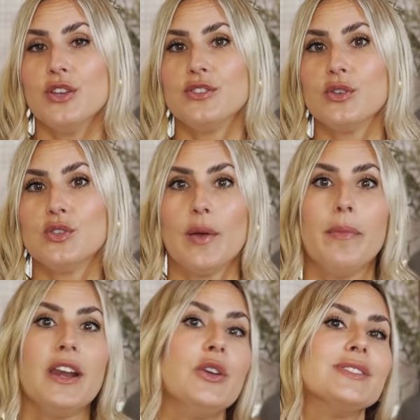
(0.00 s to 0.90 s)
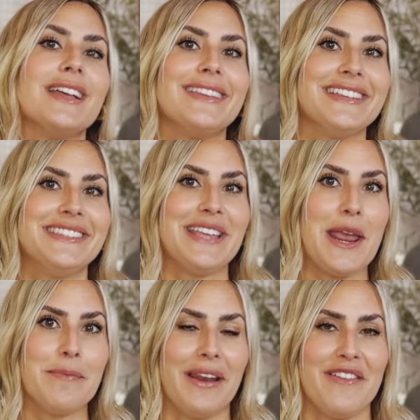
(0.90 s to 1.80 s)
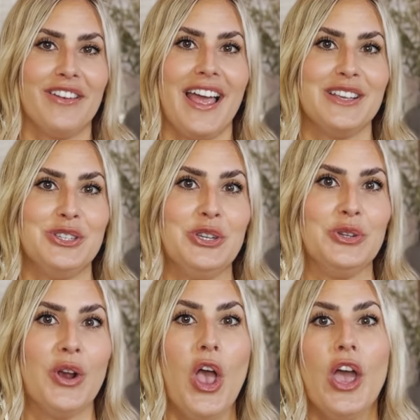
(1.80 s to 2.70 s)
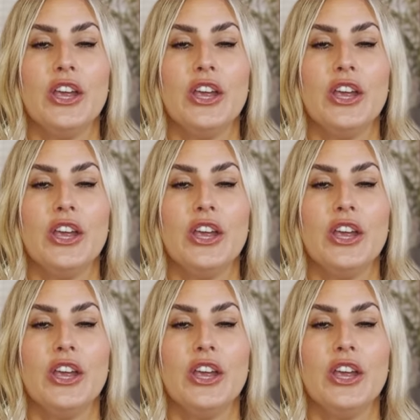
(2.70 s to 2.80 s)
So somebody who's at the same level as you.